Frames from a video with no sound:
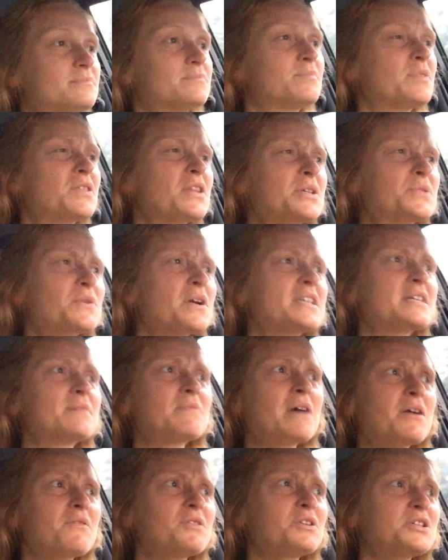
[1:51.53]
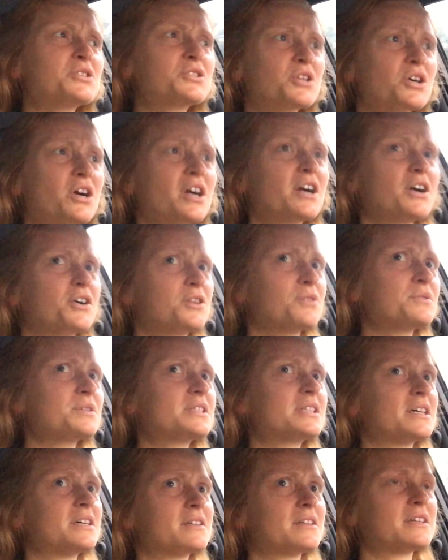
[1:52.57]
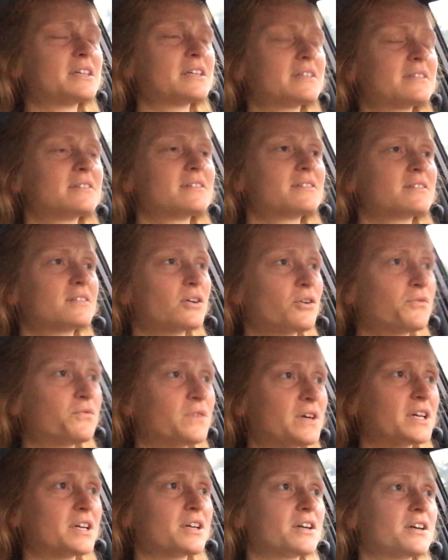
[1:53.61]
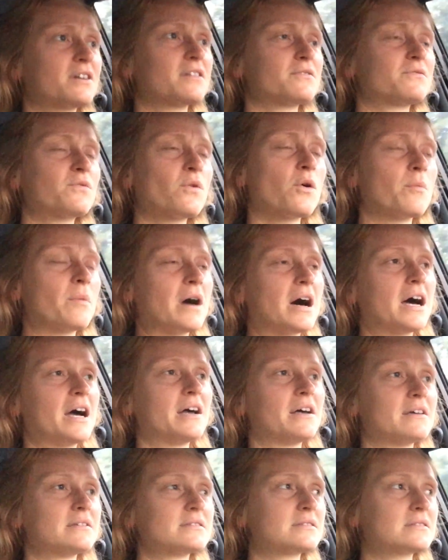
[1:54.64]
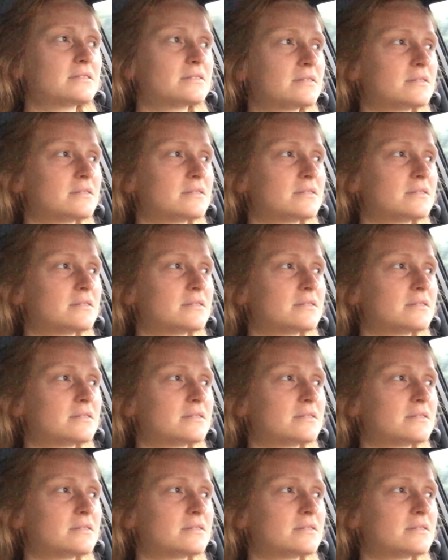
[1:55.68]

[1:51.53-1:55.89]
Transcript: But this race, I'm not really sure. I heard it was hilly. Go figure. 4 miles.